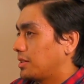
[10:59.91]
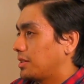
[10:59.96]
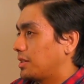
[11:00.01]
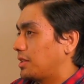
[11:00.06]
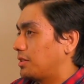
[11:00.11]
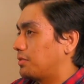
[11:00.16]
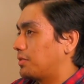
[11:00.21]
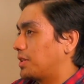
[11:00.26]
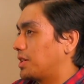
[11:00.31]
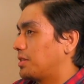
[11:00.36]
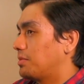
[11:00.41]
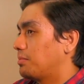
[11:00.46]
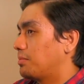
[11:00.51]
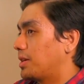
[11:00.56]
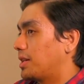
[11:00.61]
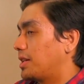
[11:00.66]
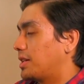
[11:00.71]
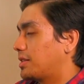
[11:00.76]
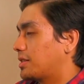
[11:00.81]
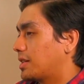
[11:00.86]
even
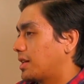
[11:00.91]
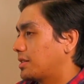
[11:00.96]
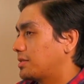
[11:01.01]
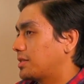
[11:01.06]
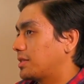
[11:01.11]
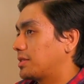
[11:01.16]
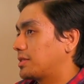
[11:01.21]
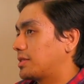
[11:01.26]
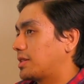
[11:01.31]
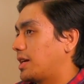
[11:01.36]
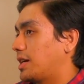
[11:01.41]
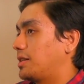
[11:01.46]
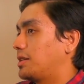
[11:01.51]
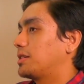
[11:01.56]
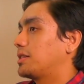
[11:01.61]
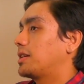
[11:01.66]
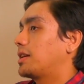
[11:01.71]
many tasks assigned